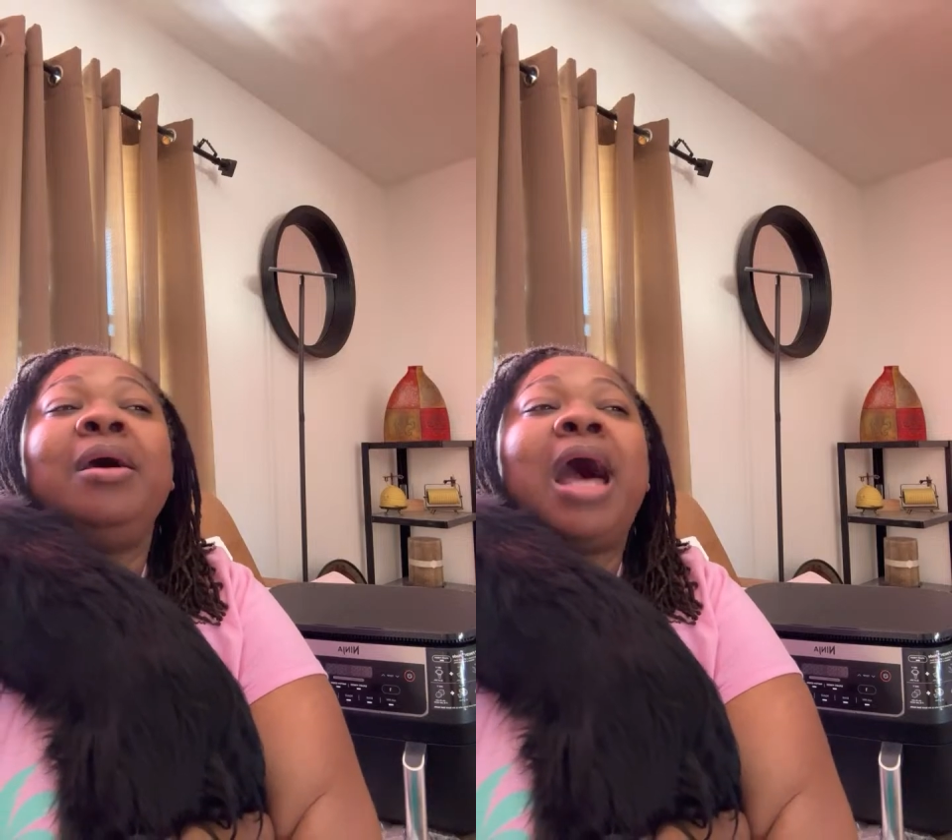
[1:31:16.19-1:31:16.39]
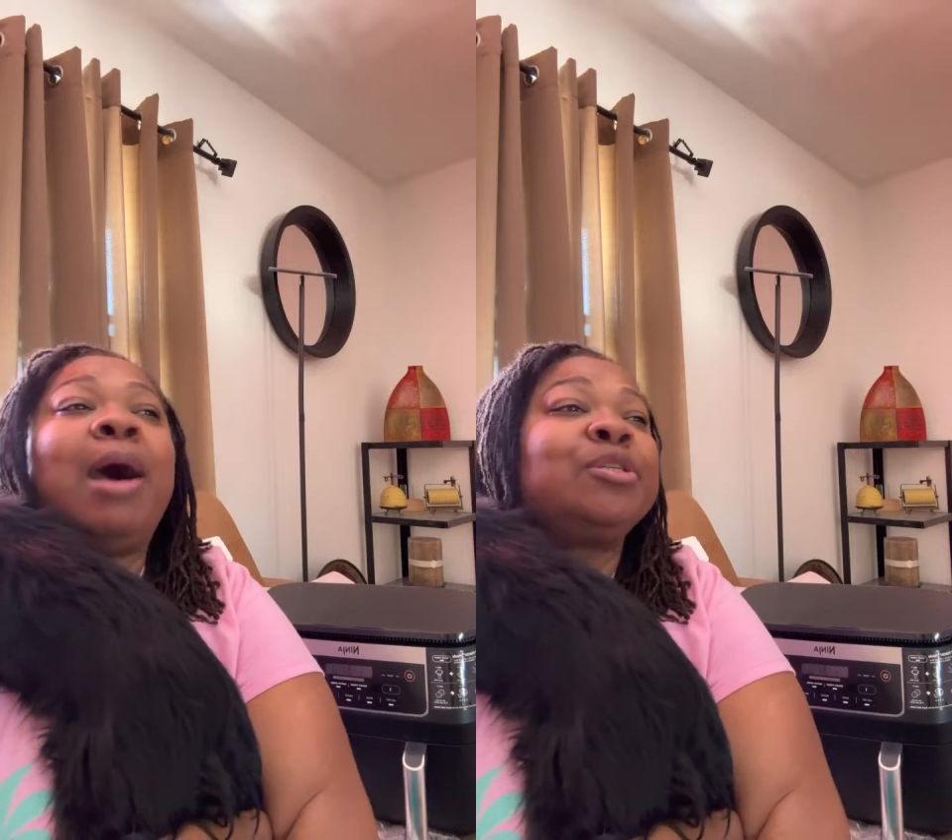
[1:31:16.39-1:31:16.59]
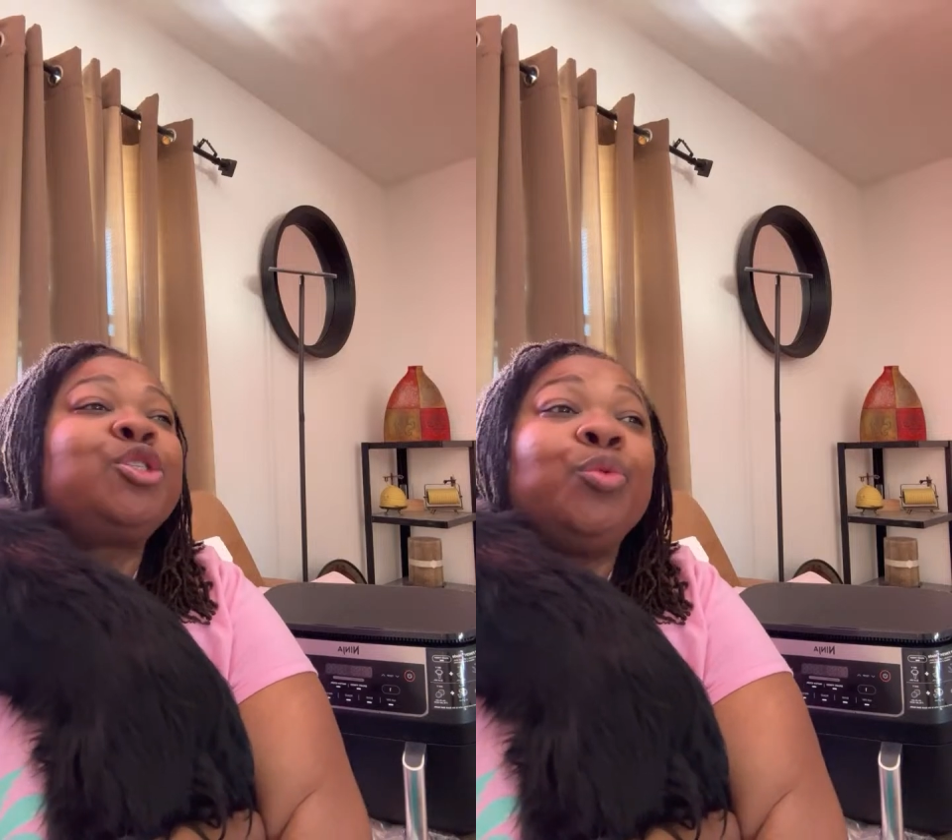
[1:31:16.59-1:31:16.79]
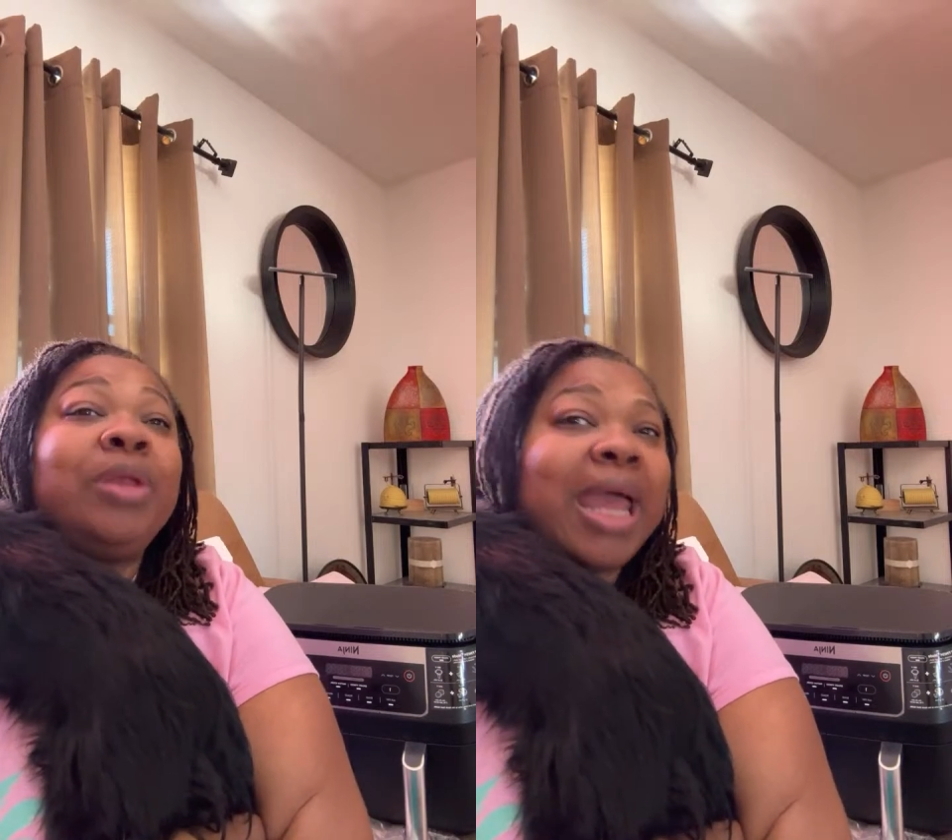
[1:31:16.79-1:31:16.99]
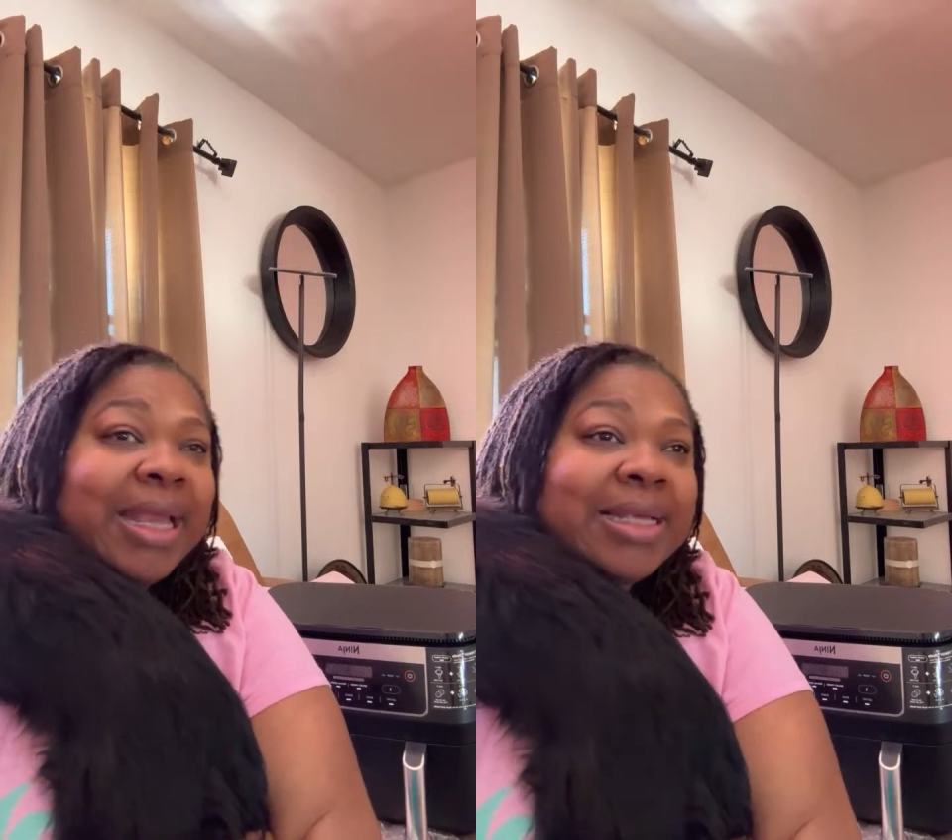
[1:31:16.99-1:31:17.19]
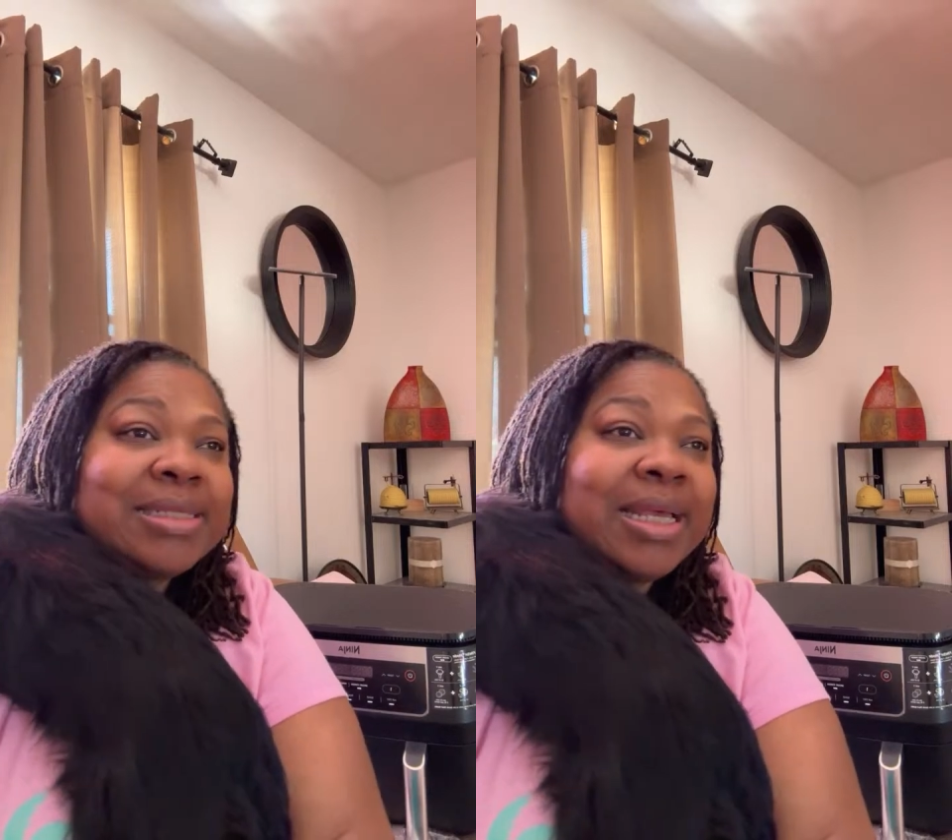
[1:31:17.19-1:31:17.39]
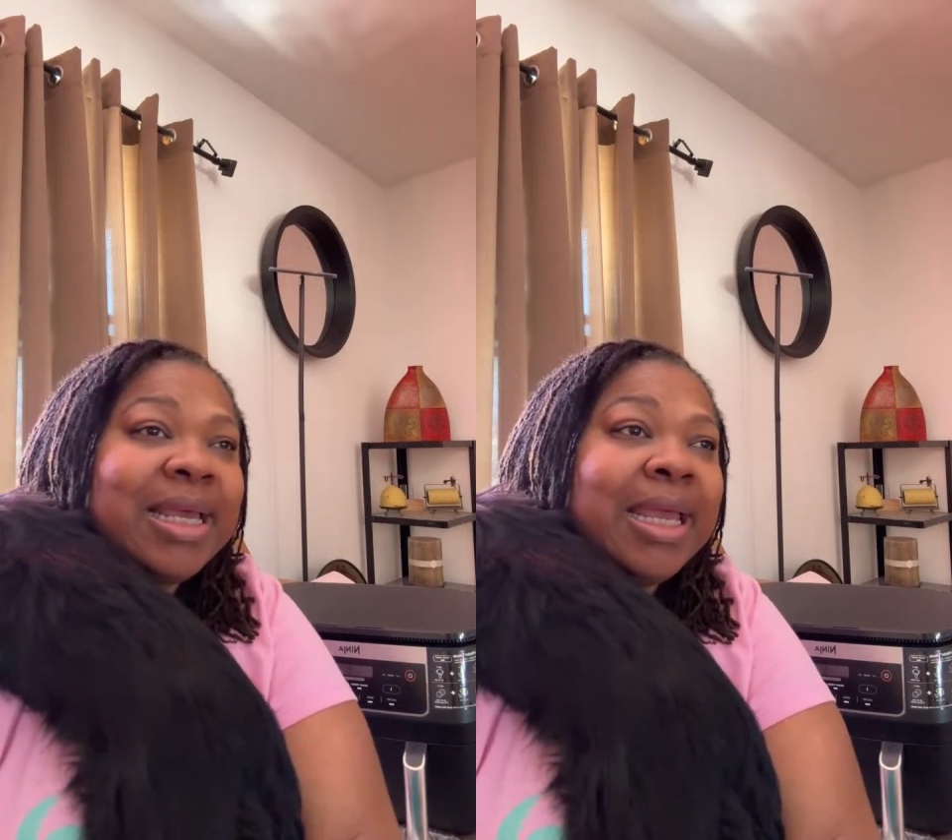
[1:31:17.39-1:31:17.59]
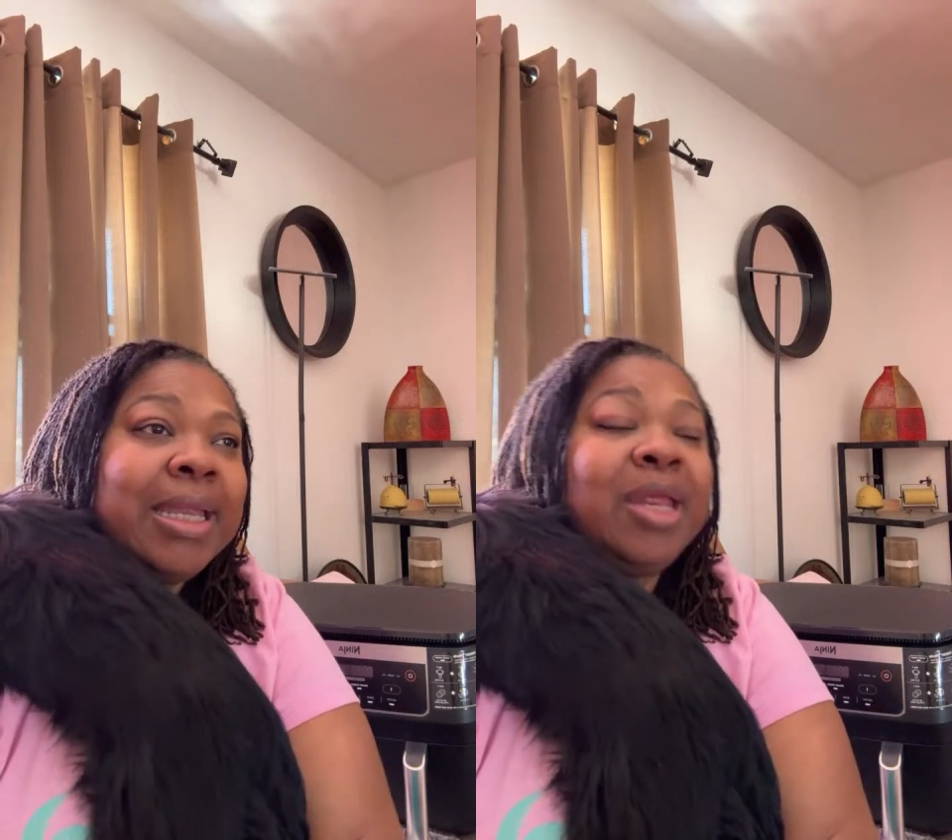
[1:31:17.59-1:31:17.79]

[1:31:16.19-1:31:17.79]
I was too lazy,